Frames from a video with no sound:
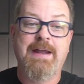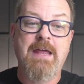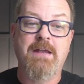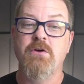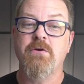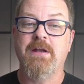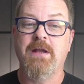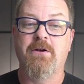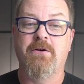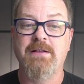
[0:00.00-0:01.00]
Again, you can
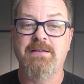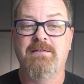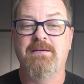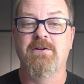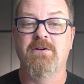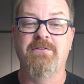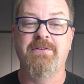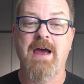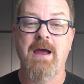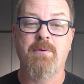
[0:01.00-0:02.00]
integrate this into your
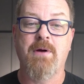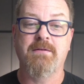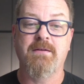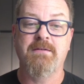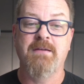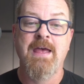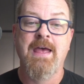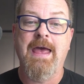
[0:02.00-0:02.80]
CI process